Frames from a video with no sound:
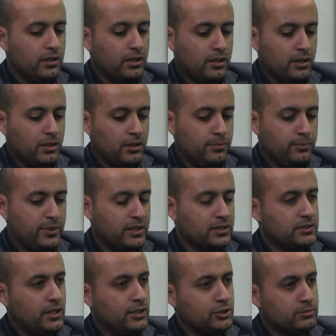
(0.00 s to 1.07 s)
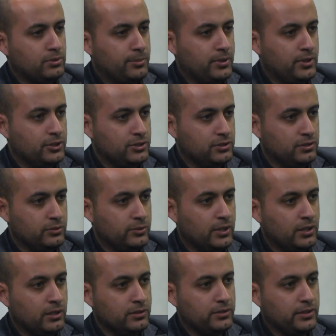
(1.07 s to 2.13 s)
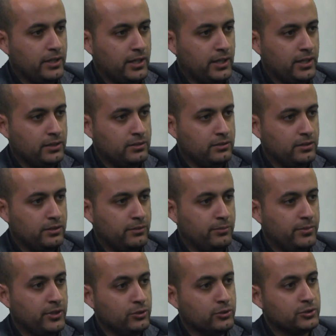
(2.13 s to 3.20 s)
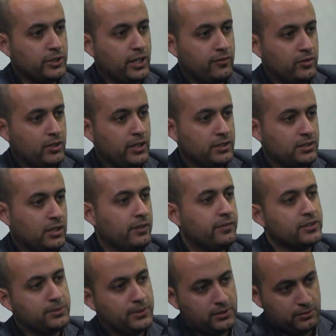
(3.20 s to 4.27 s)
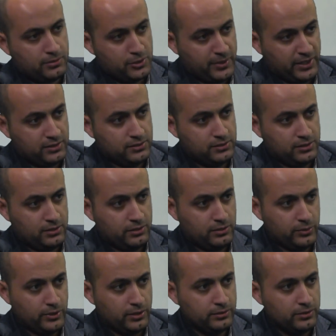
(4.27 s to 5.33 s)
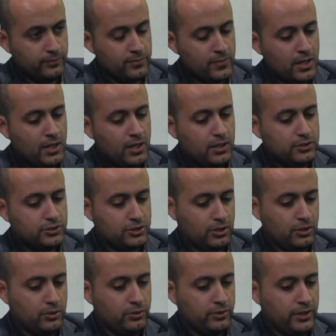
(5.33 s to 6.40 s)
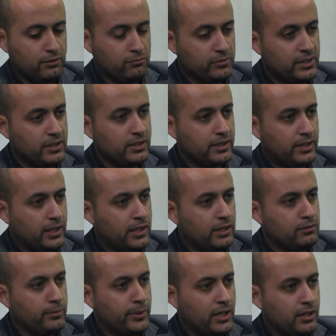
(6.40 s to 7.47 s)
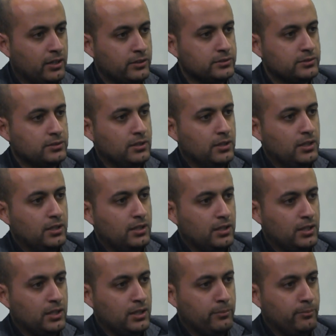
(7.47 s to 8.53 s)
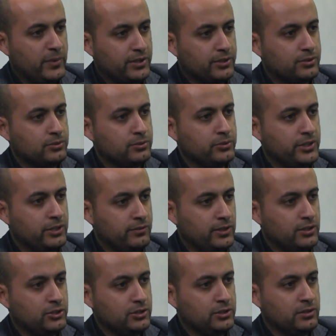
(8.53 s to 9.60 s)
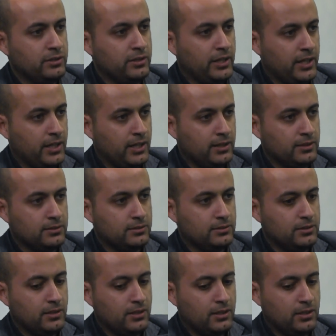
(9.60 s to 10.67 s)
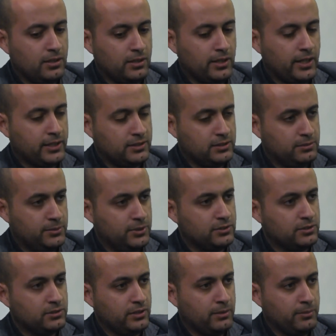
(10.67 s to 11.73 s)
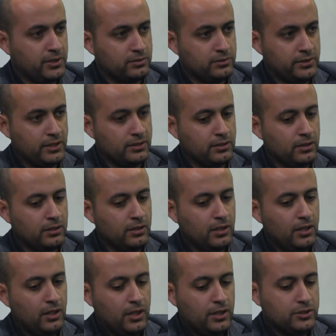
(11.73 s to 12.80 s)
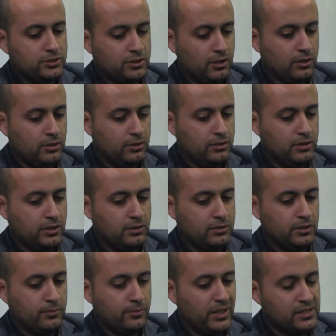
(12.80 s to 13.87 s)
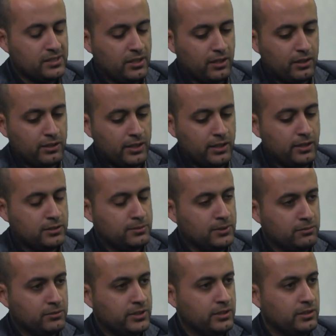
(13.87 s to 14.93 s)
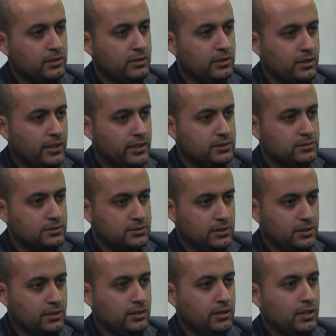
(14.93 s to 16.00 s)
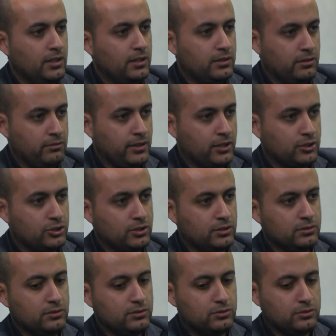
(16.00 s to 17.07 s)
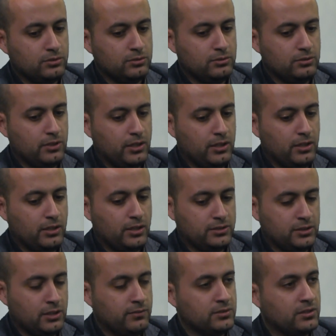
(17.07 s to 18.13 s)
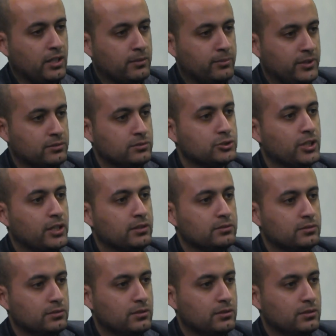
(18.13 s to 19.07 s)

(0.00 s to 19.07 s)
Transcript: uh, biggest aging population in the world, mm -hmm. and they also have the highest life expectancy in the world. So they really care about uh, medical innovation and uh, accessibility to their medical data. So in, in places like that, it's been really nice to see the reaction to uh, a service like Medical Chain